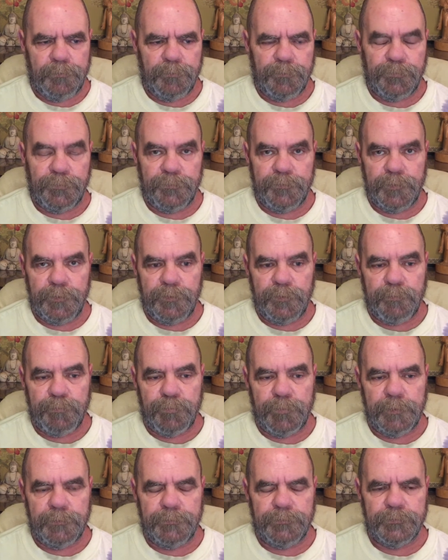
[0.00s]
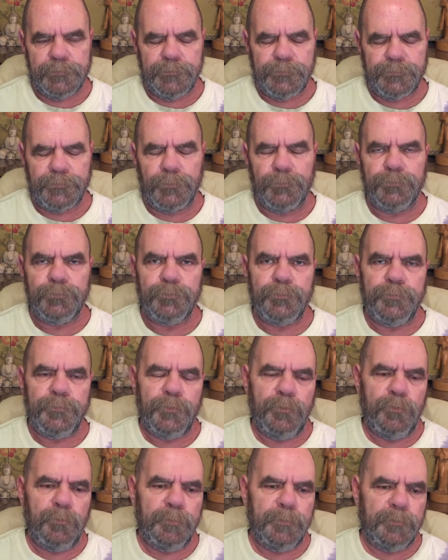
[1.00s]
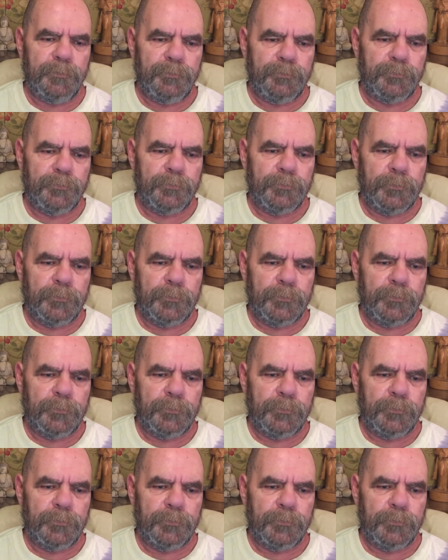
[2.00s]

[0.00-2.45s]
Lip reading: severe depression, social phobias,